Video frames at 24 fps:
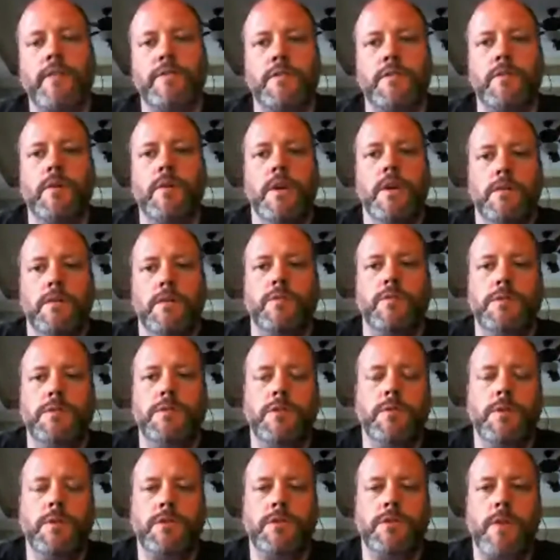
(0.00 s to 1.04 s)
So so we
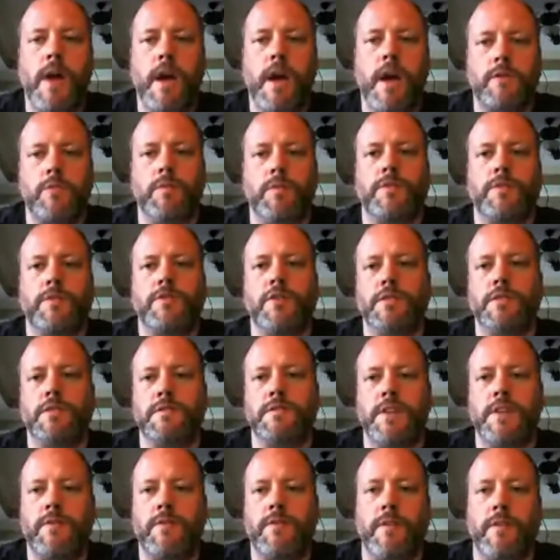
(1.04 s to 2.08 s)
do interact with chunks
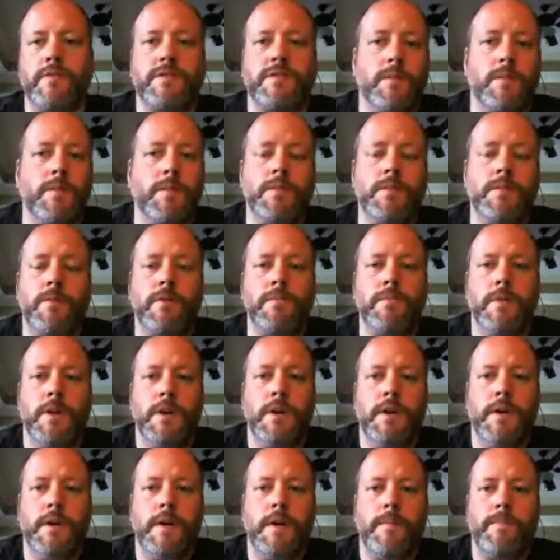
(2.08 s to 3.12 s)
of Saturn V. Some of them are
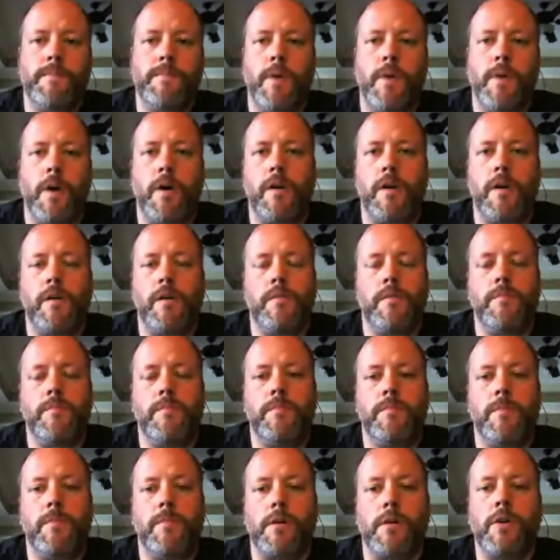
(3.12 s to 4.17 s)
are
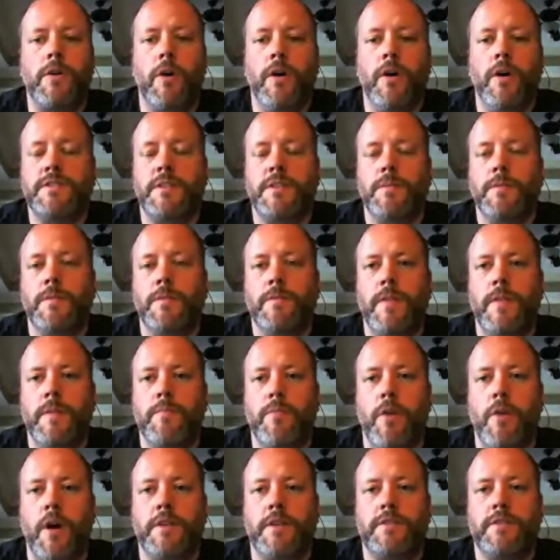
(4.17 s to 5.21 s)
are gone. Some of them they
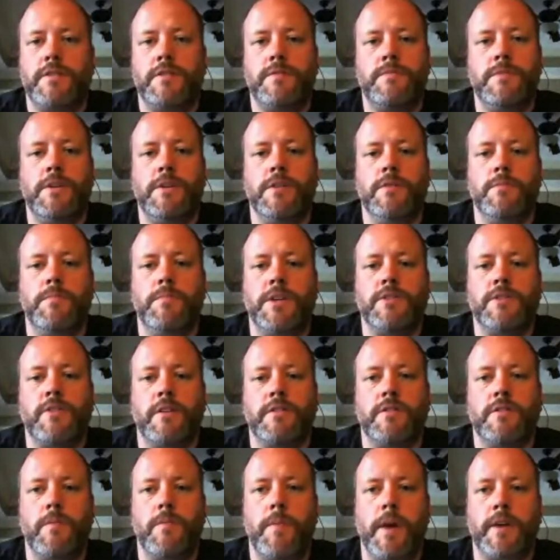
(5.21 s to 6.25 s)
brought you know big
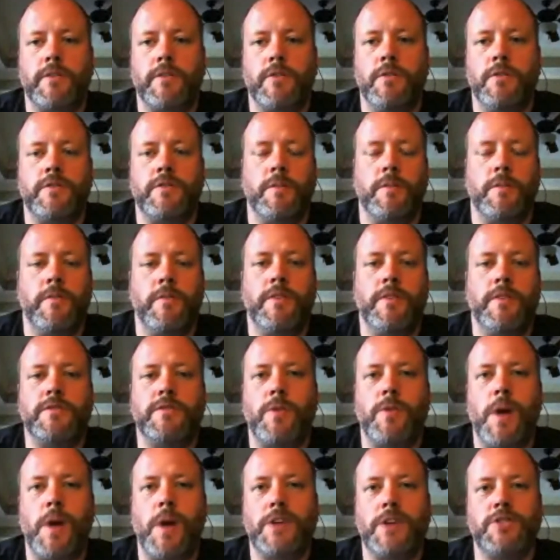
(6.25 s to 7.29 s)
chunks of it back to Earth. Some of it's
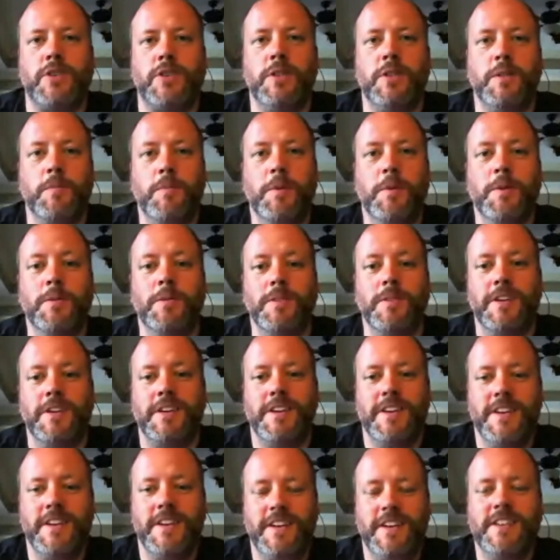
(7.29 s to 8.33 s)
crashed on the moon.
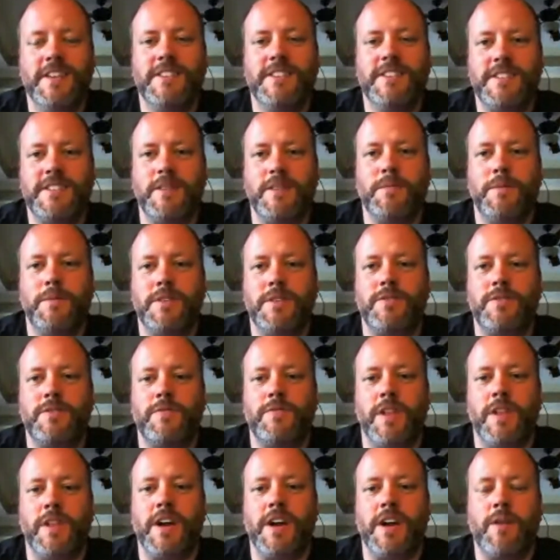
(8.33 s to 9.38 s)
Some of it's
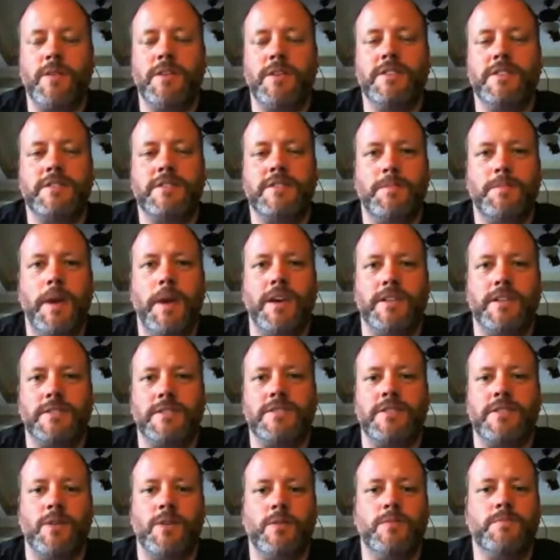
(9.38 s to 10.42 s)
flung out into space.
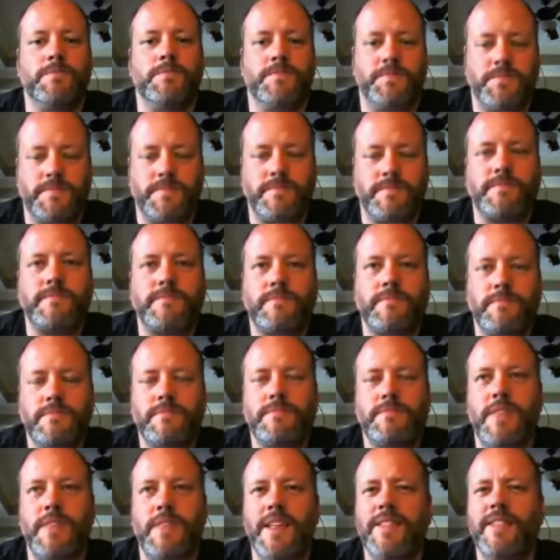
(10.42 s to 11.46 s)
So
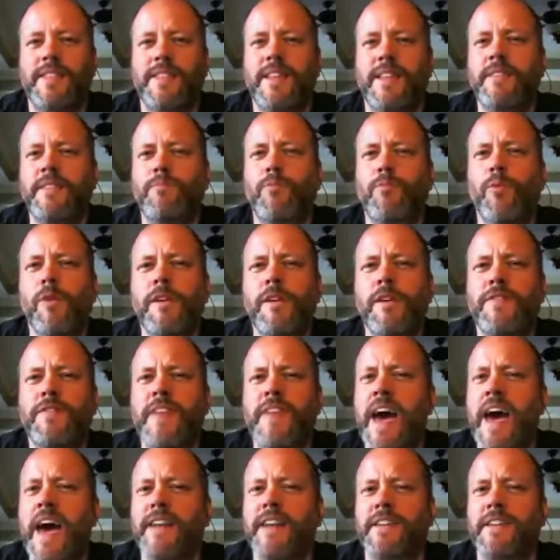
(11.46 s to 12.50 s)
they and, weren't
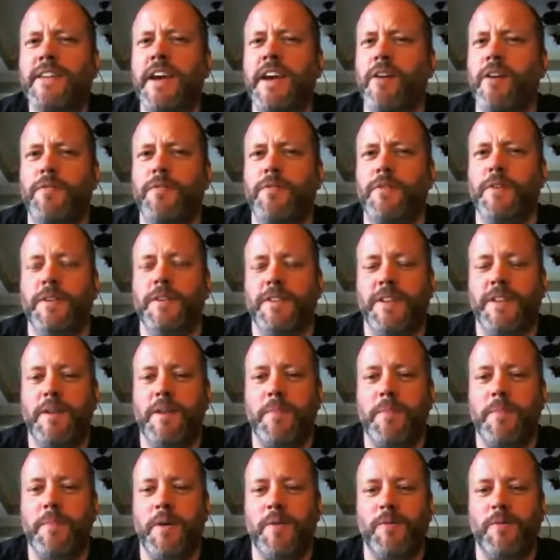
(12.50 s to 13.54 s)
that careful
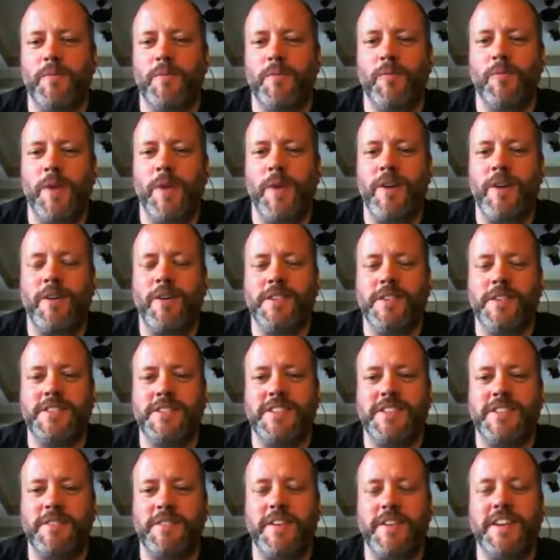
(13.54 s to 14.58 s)
about where all this
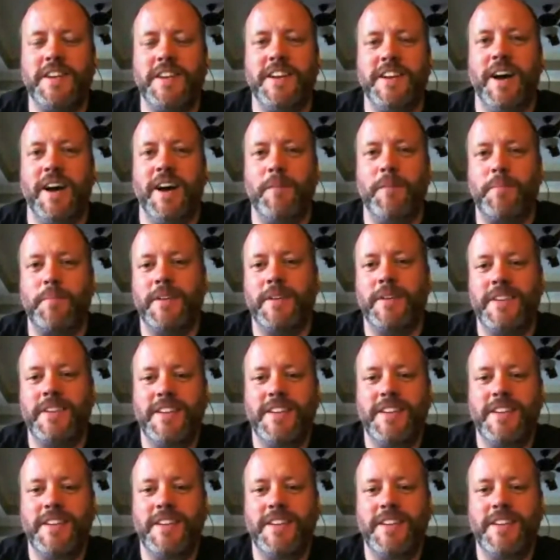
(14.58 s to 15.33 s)
stuff ended up.